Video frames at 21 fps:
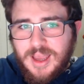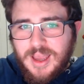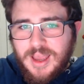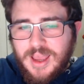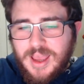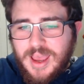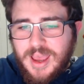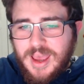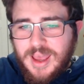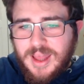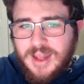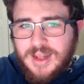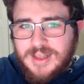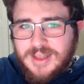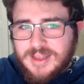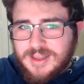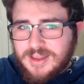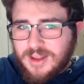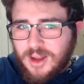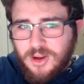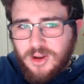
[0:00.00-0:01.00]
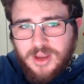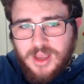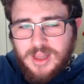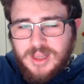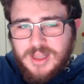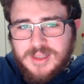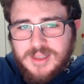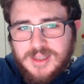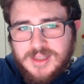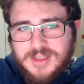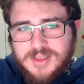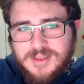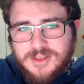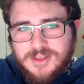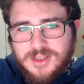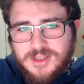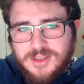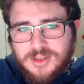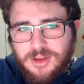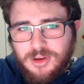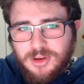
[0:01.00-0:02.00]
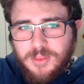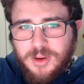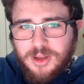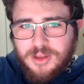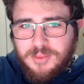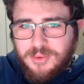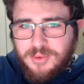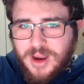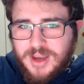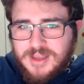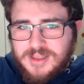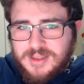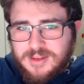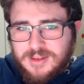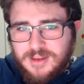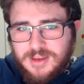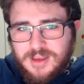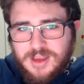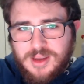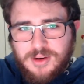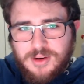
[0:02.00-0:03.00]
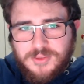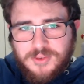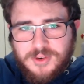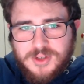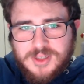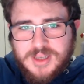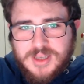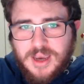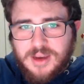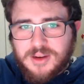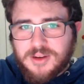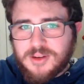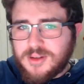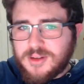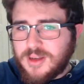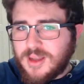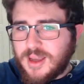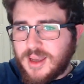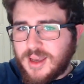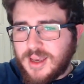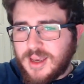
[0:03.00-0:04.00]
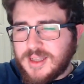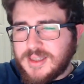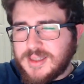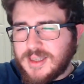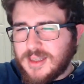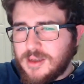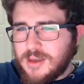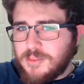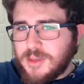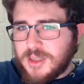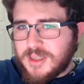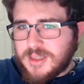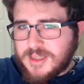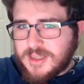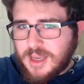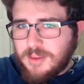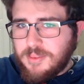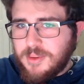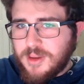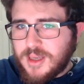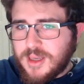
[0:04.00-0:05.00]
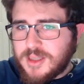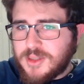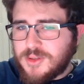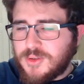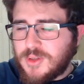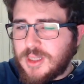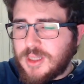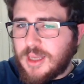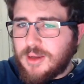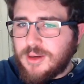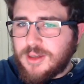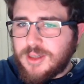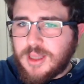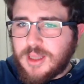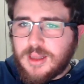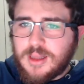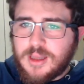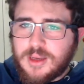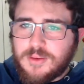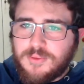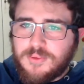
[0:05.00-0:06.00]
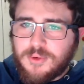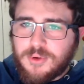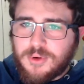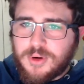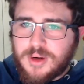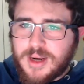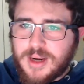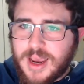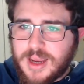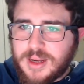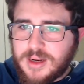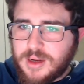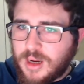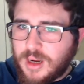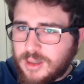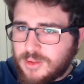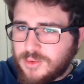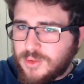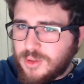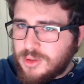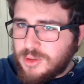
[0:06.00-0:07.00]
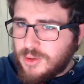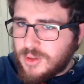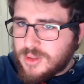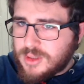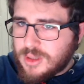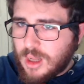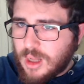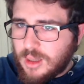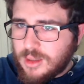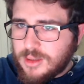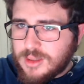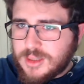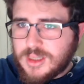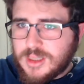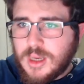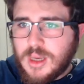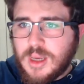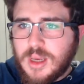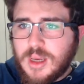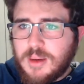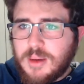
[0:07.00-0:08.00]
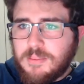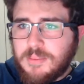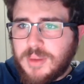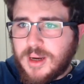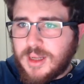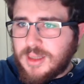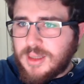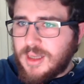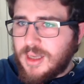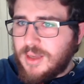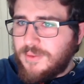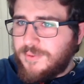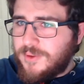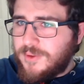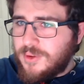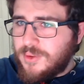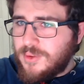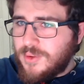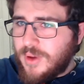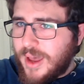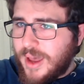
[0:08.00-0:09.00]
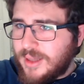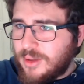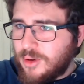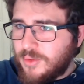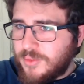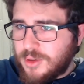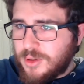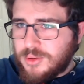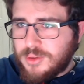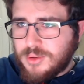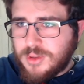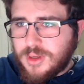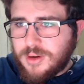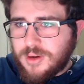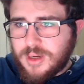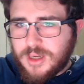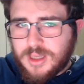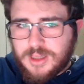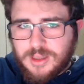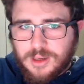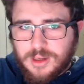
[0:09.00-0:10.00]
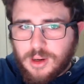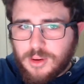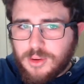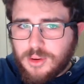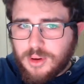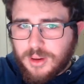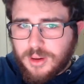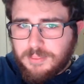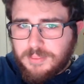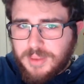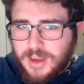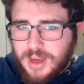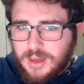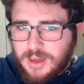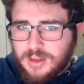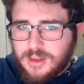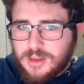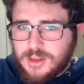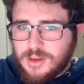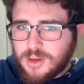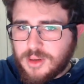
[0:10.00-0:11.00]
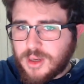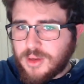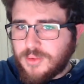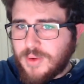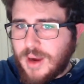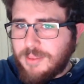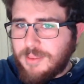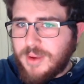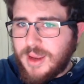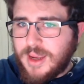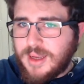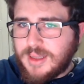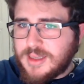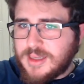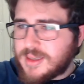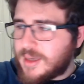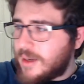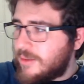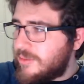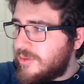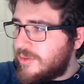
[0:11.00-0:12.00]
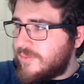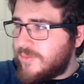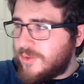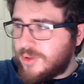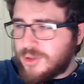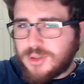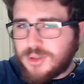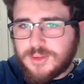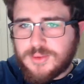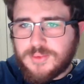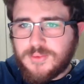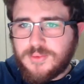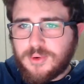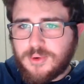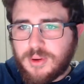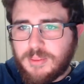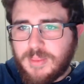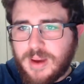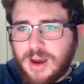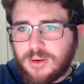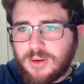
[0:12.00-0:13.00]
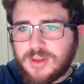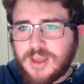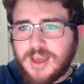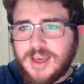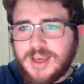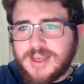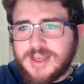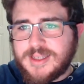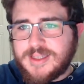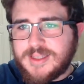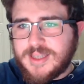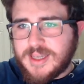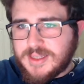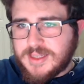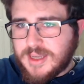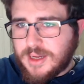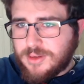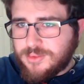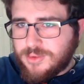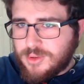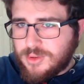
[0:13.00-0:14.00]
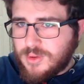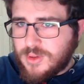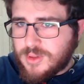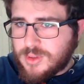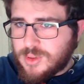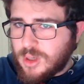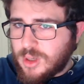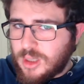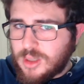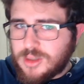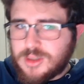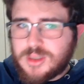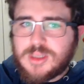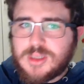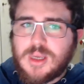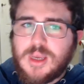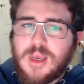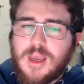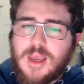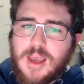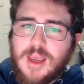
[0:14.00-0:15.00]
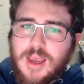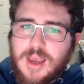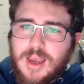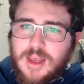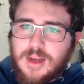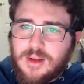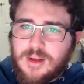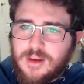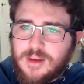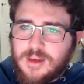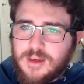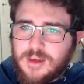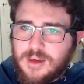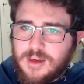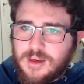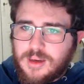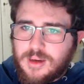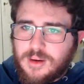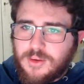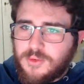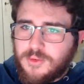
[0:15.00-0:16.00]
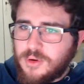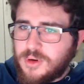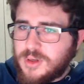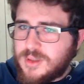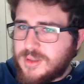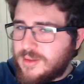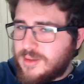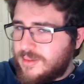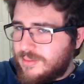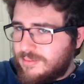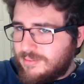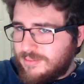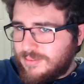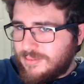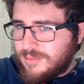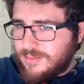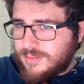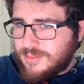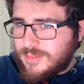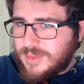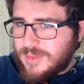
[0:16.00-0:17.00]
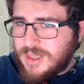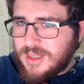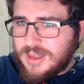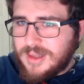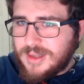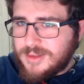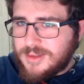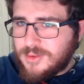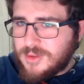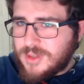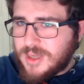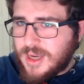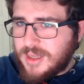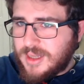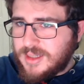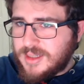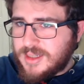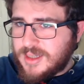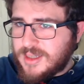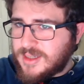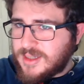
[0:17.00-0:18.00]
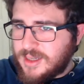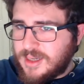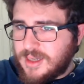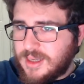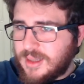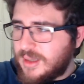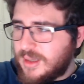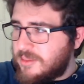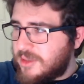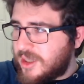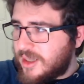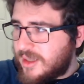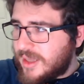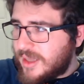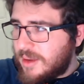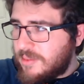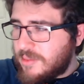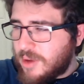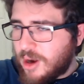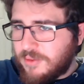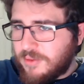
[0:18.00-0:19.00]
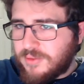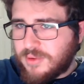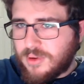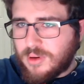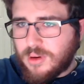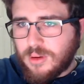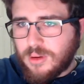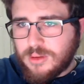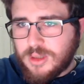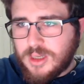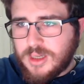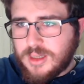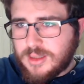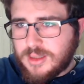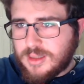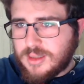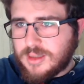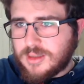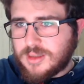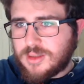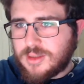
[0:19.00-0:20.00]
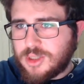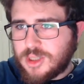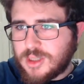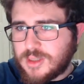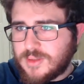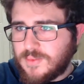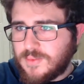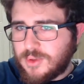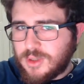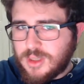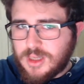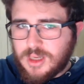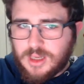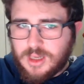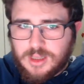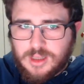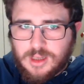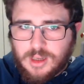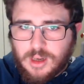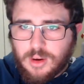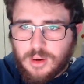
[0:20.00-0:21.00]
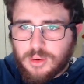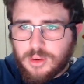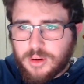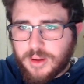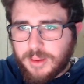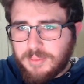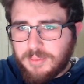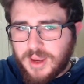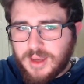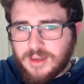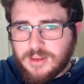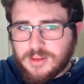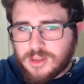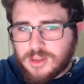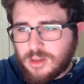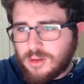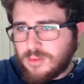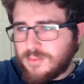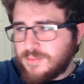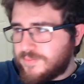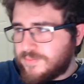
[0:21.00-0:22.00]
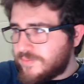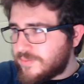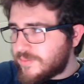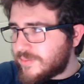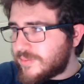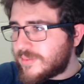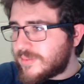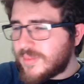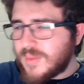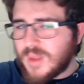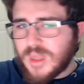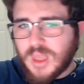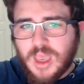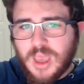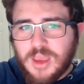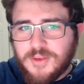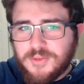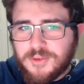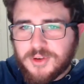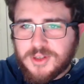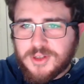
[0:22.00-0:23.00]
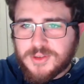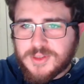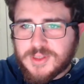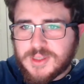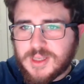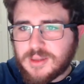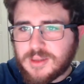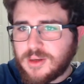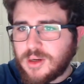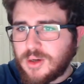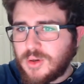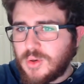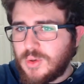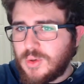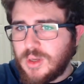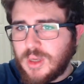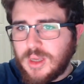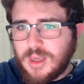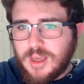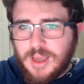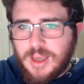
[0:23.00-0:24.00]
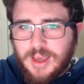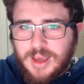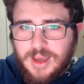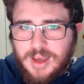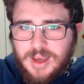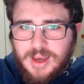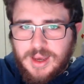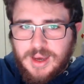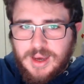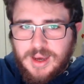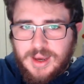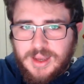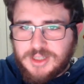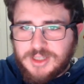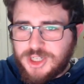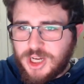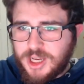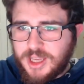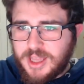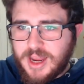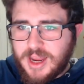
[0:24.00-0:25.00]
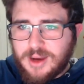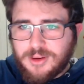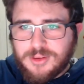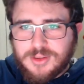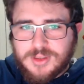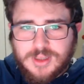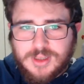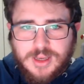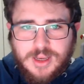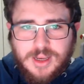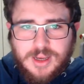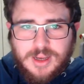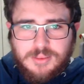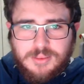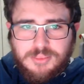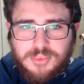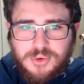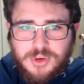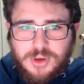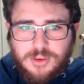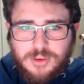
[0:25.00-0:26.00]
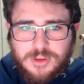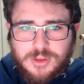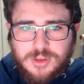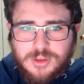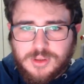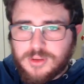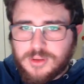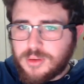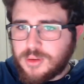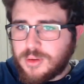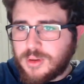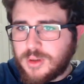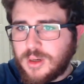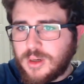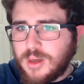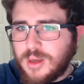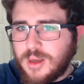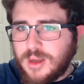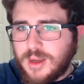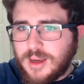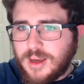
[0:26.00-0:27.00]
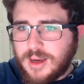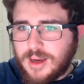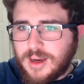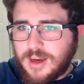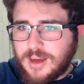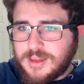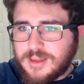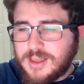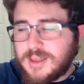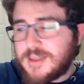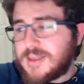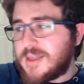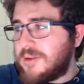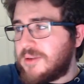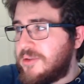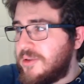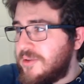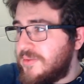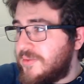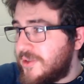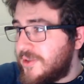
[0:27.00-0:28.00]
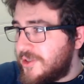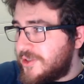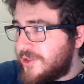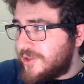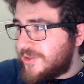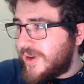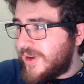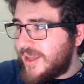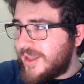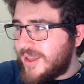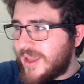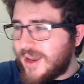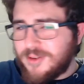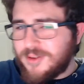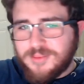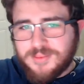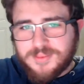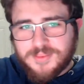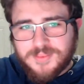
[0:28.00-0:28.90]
And okay, let's just talk about the price here for a second. It's a little bit steep. It's retailing for $900 US. But if you head over to their Indiegogo campaign, you can grab a discounted version for about $600 US. And of course, needless to say, this is a limited time offer only. This is just for the Indiegogo campaign. So if you're interested, go and check it out and pre-order your discounted version right now.